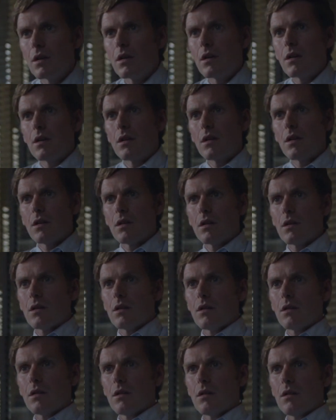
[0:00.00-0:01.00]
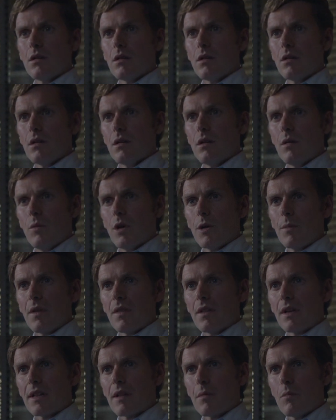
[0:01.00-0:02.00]
a very specific
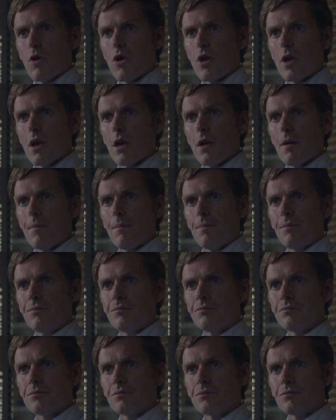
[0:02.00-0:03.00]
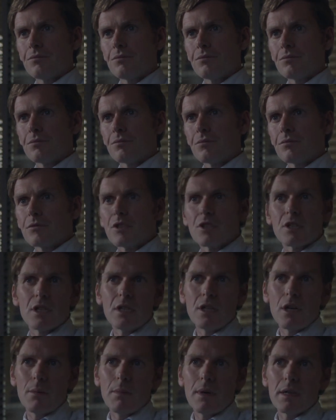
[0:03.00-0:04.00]
way of doing things. And I am